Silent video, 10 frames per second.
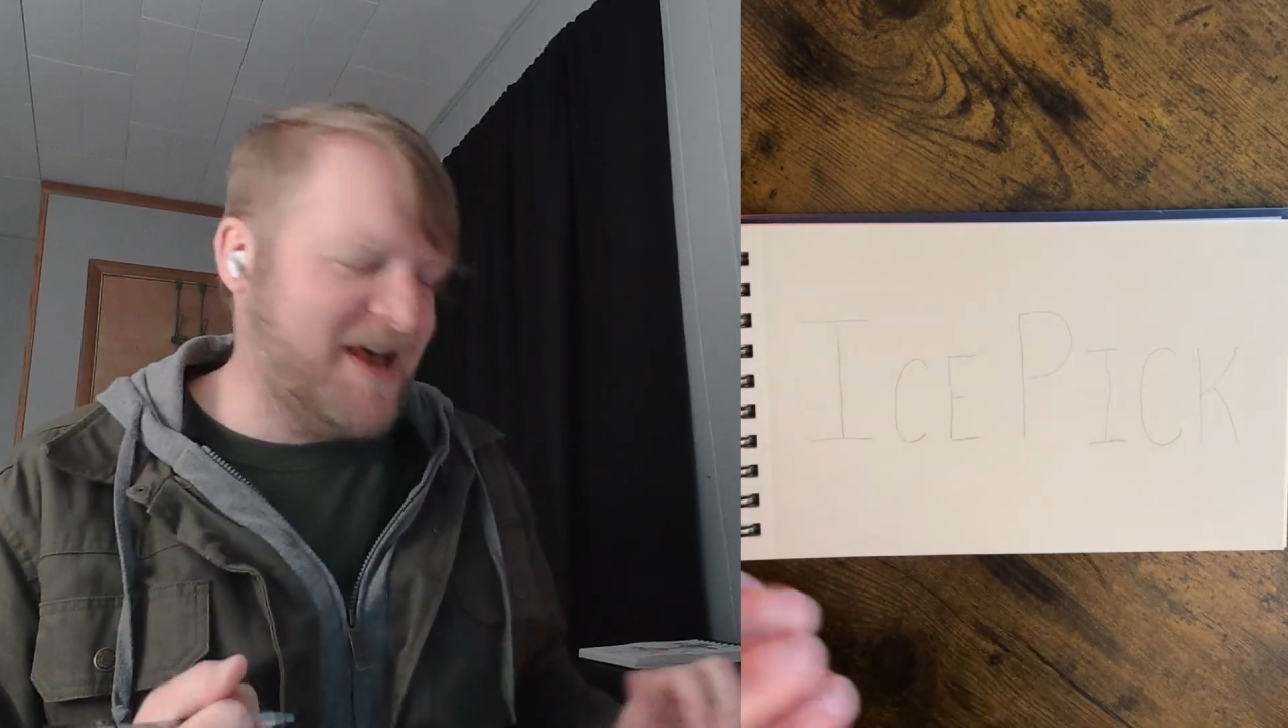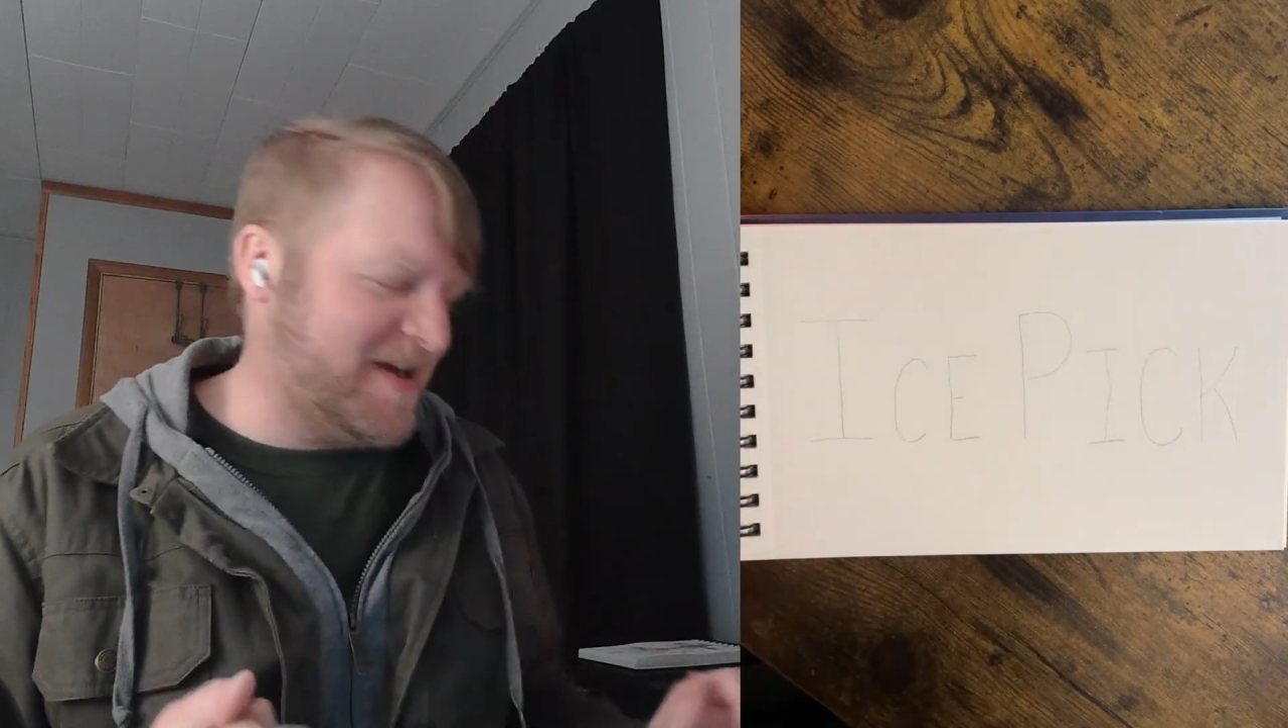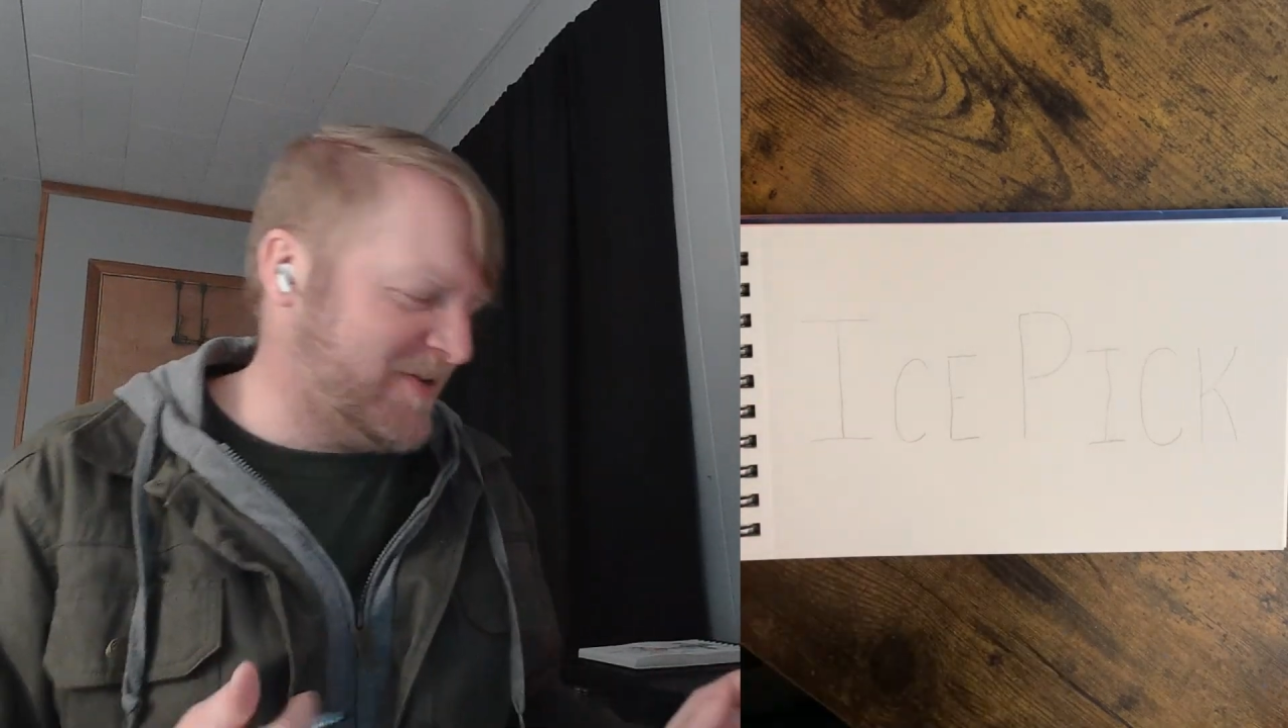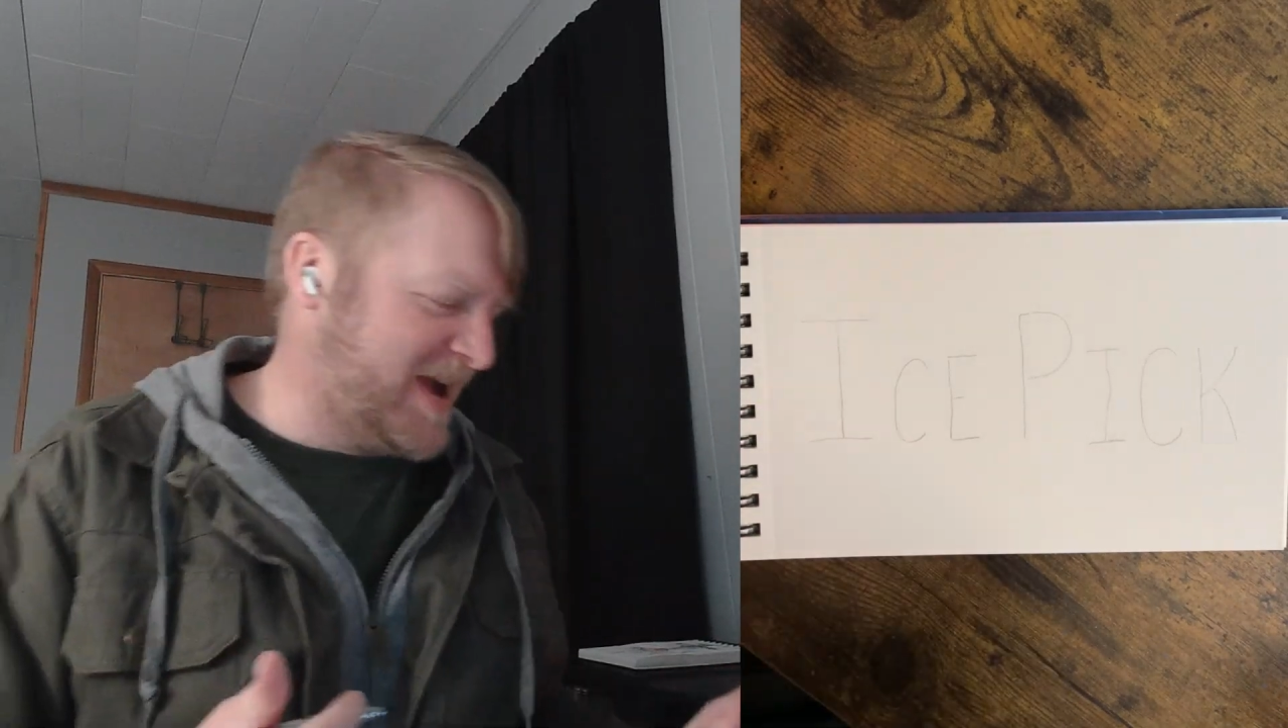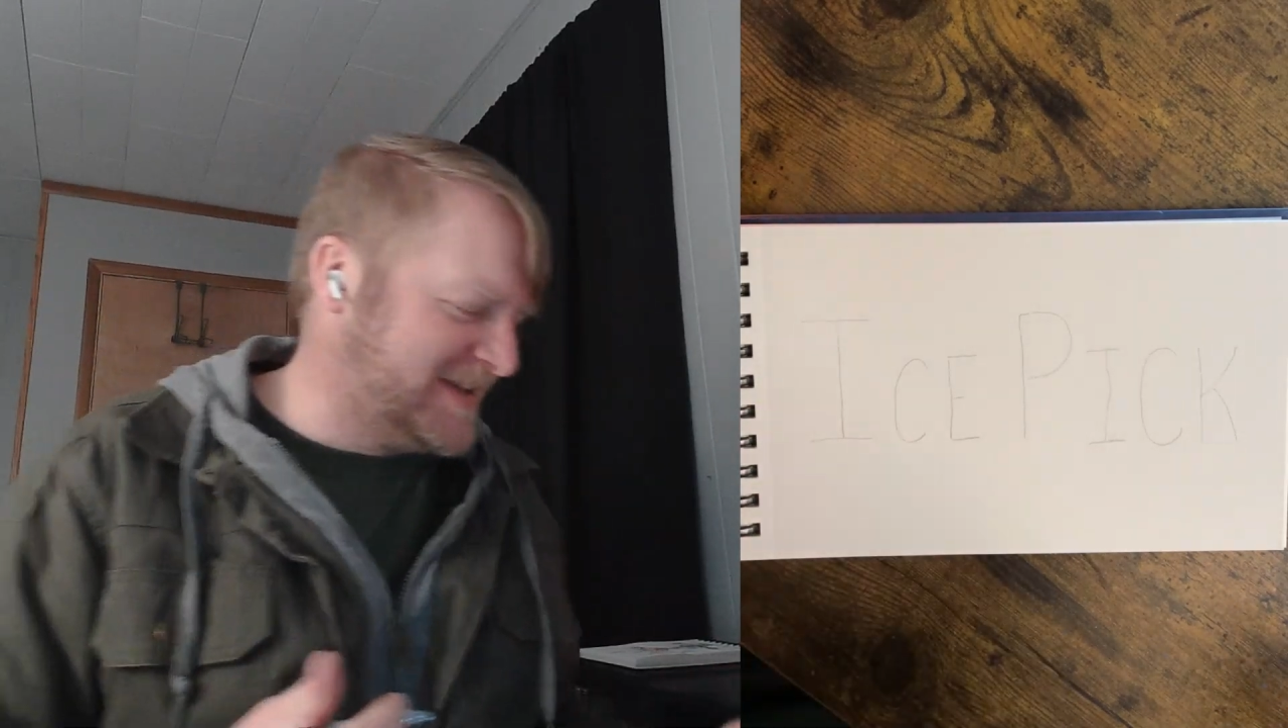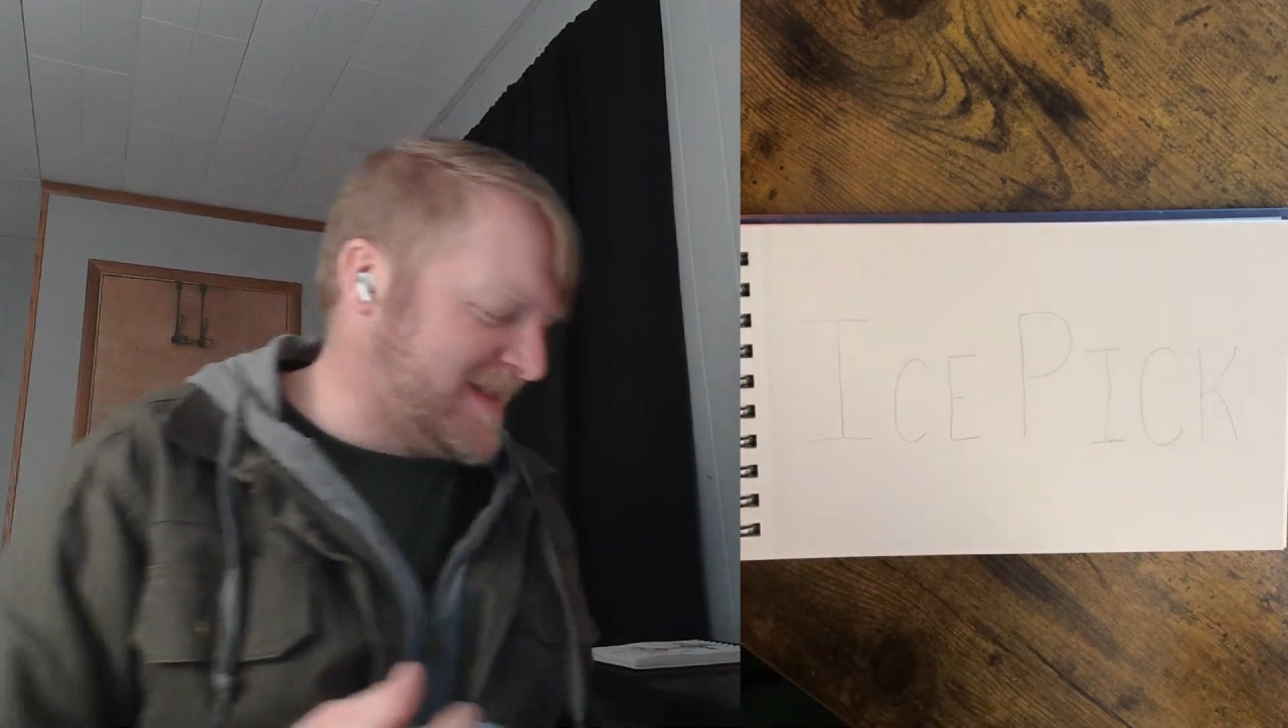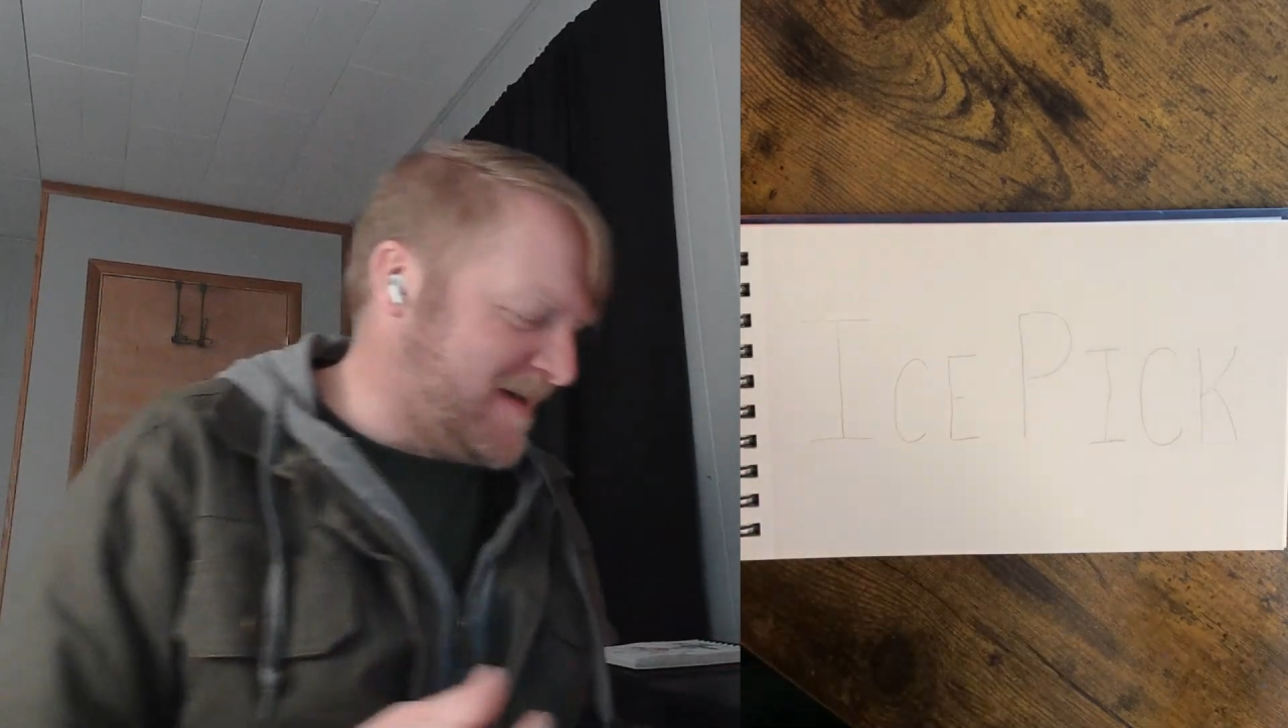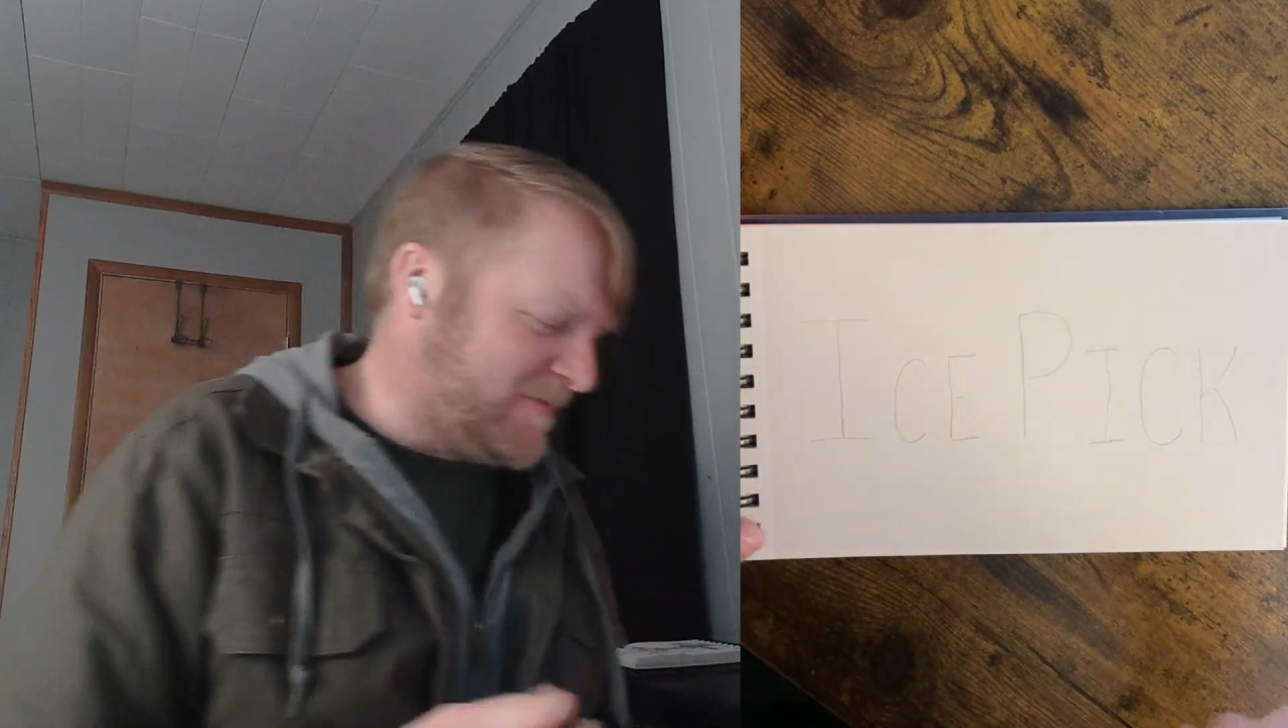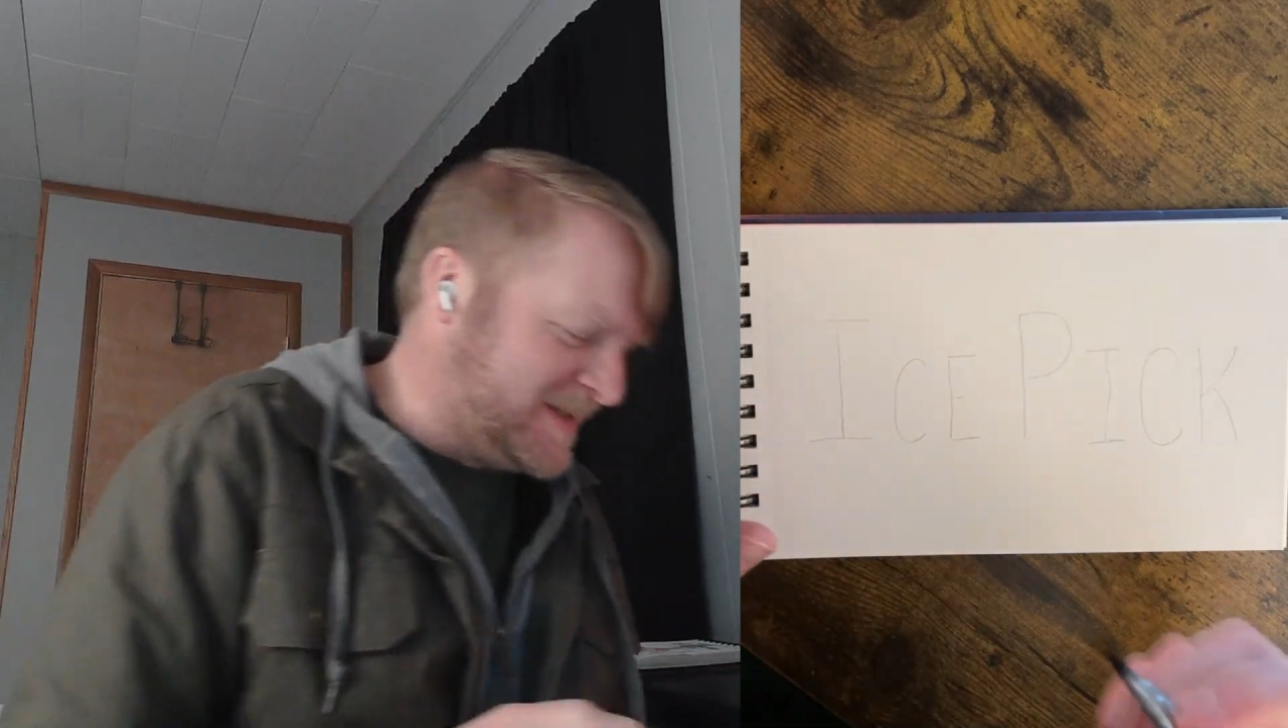that